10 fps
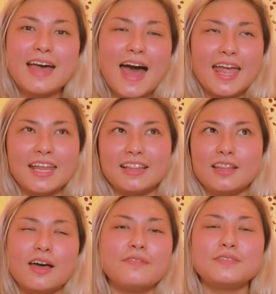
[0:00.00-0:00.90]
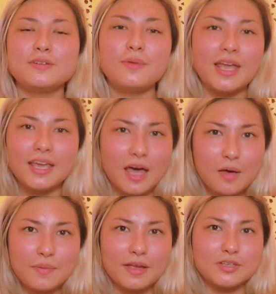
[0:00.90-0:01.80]
I love to wake
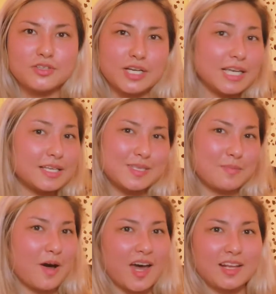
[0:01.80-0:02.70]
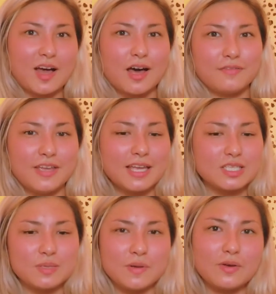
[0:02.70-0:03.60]
up and drink some hot coffee and
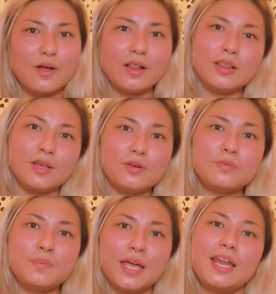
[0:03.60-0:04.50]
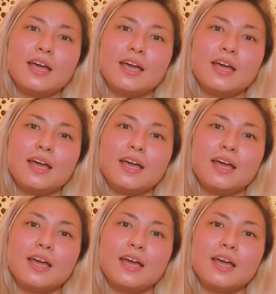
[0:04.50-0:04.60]
sprinkle a little bit